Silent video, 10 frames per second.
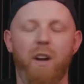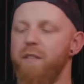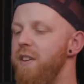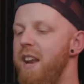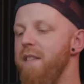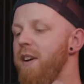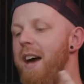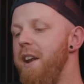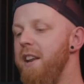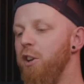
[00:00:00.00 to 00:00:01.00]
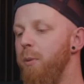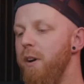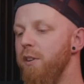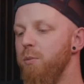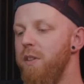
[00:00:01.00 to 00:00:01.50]
I've never had any
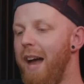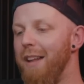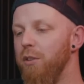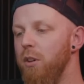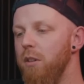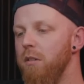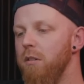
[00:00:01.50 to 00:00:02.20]
experience with at all.